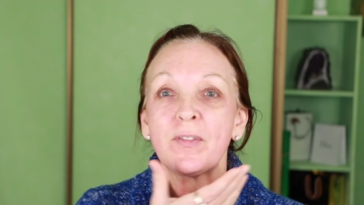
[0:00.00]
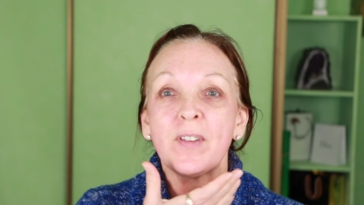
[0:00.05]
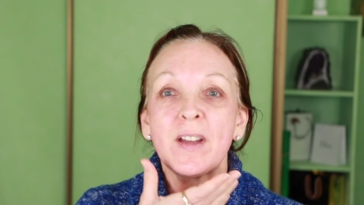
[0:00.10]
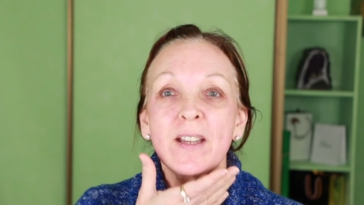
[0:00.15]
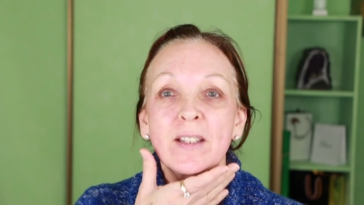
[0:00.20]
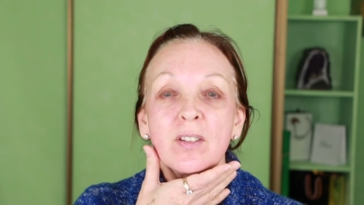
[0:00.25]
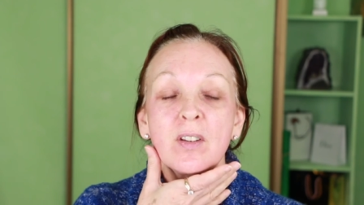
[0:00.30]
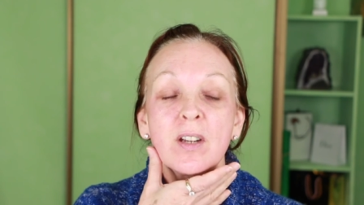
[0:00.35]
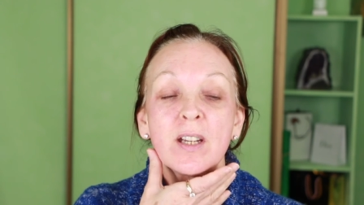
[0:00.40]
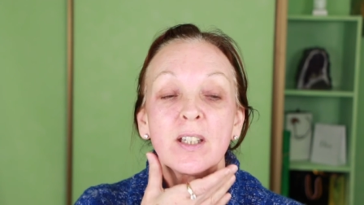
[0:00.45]

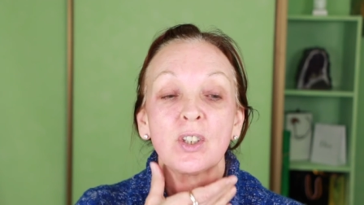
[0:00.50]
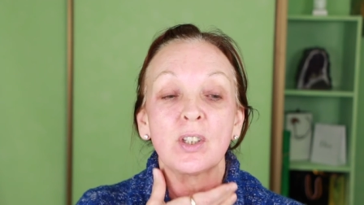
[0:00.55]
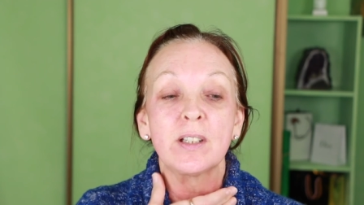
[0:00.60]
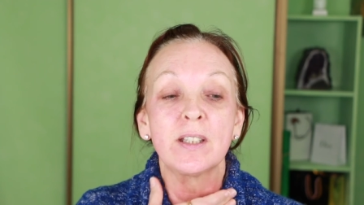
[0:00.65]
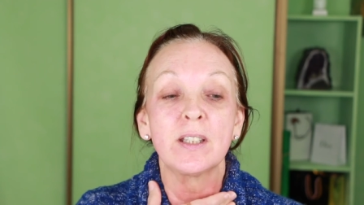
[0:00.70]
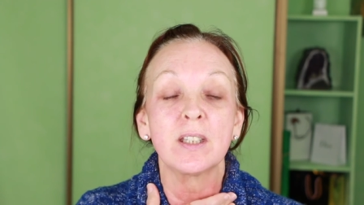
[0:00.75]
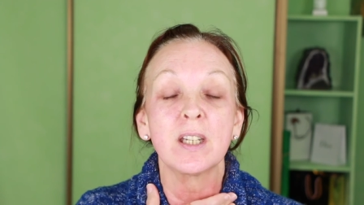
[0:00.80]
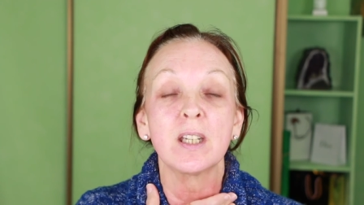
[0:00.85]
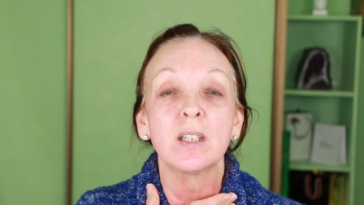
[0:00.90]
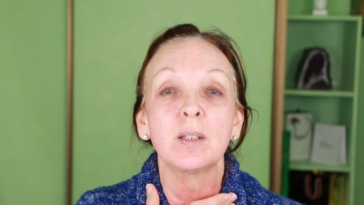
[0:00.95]
face and I
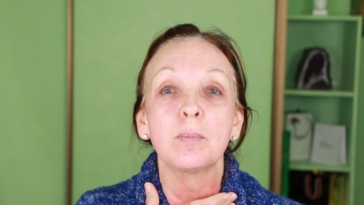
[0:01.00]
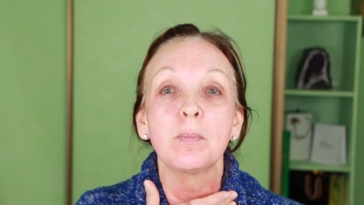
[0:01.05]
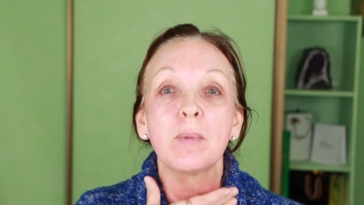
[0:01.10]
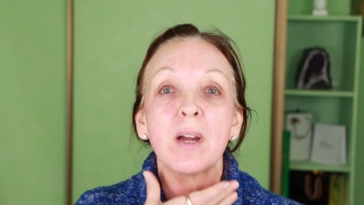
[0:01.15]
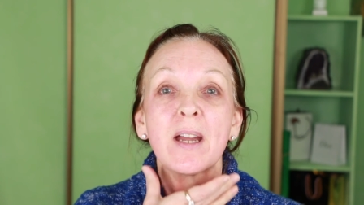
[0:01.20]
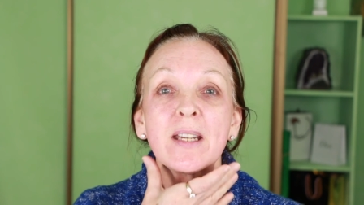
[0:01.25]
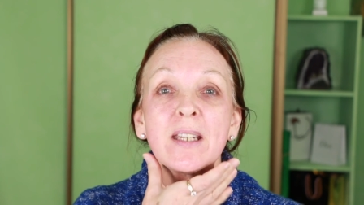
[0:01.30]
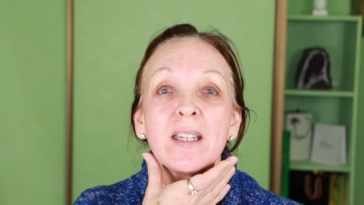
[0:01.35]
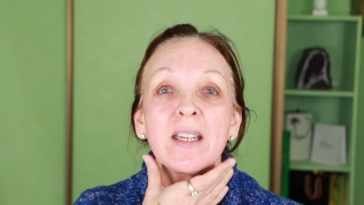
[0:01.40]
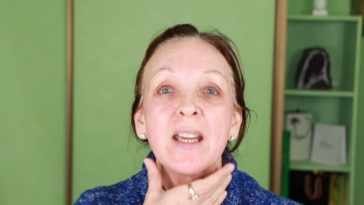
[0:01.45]
actually did
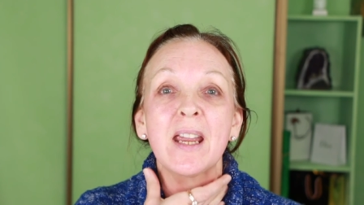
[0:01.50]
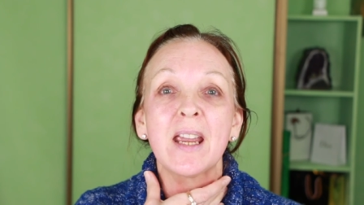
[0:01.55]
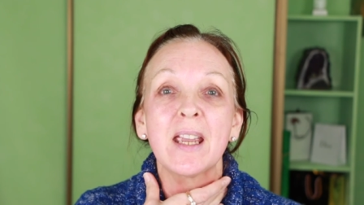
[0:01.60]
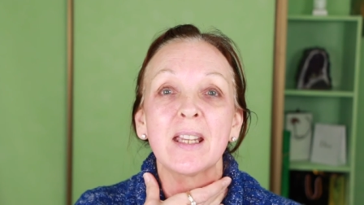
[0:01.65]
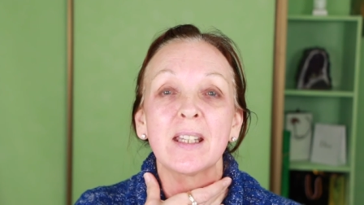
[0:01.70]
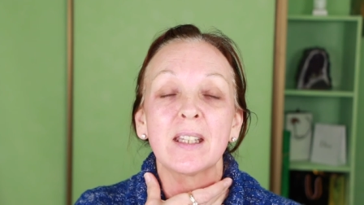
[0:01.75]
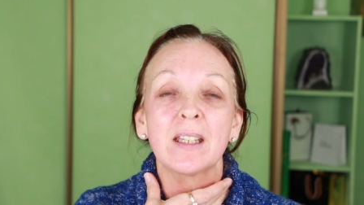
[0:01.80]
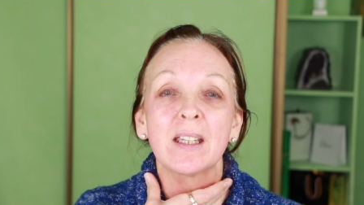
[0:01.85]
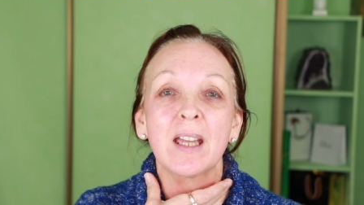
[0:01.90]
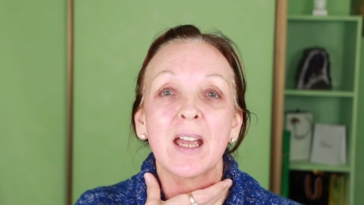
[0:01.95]
my
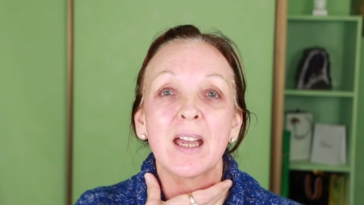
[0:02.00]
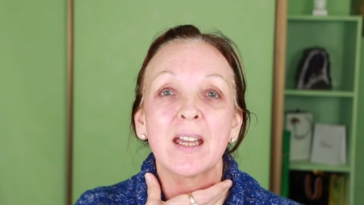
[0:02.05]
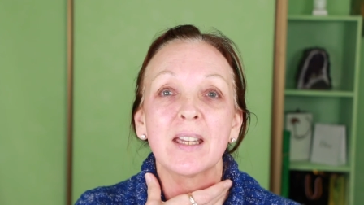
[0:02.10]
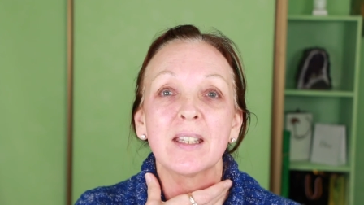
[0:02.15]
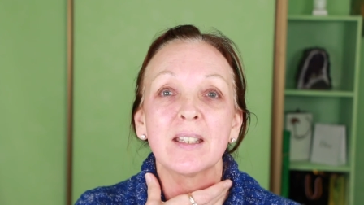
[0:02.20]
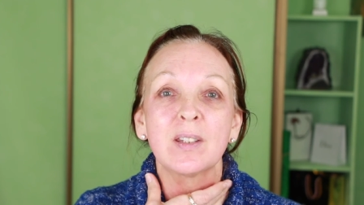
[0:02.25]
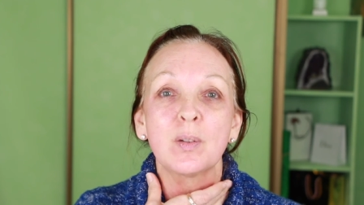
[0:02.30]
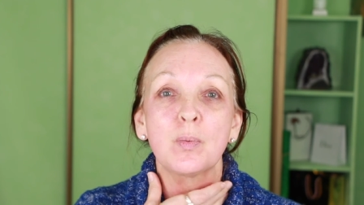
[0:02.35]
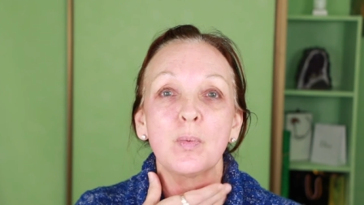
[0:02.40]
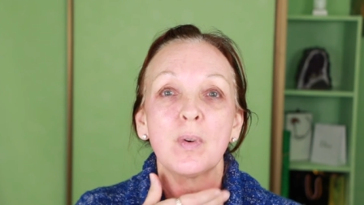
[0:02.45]
neck
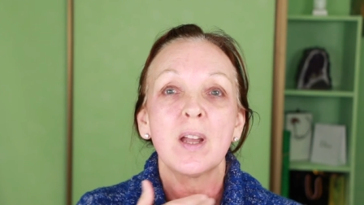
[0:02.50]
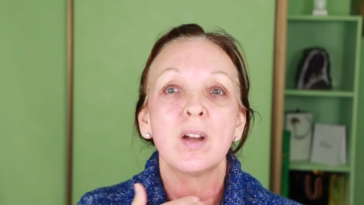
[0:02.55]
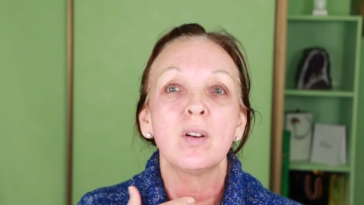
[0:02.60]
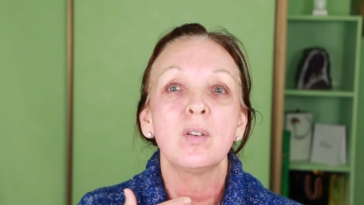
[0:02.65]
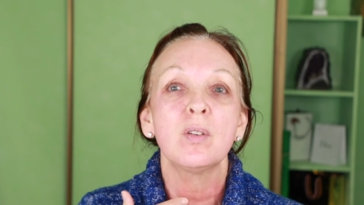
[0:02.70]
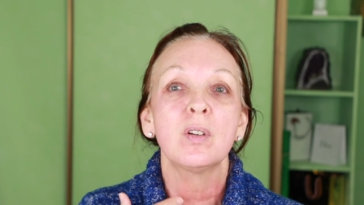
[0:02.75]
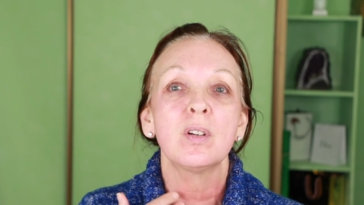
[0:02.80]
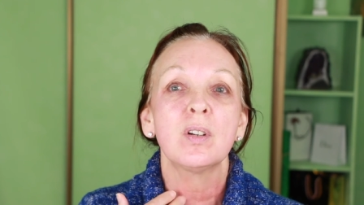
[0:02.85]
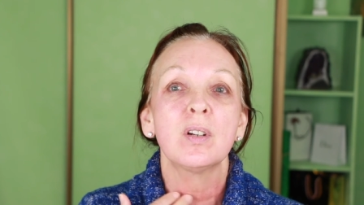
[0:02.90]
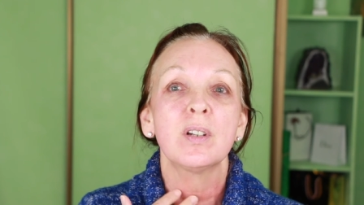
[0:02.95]
as
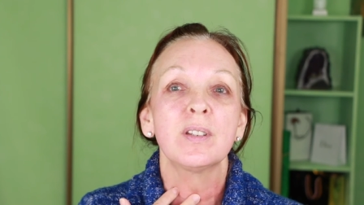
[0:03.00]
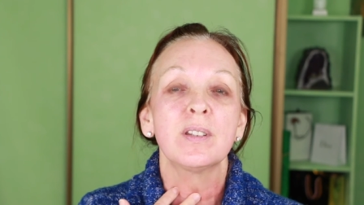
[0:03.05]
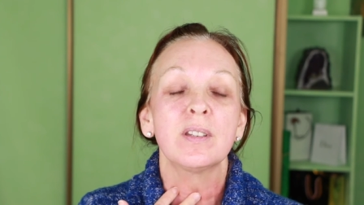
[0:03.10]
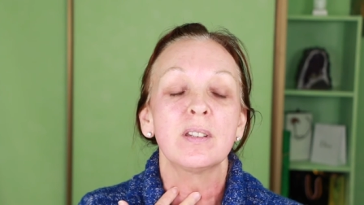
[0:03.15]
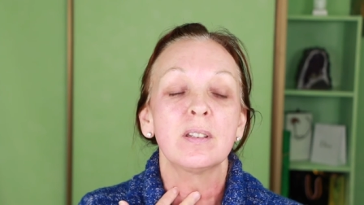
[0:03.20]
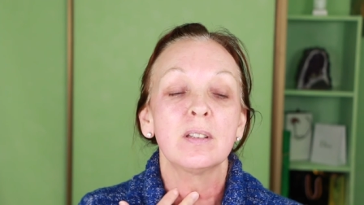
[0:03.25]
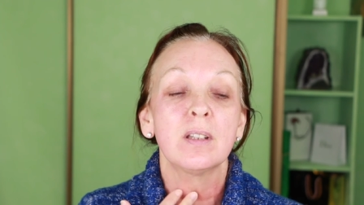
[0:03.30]
well because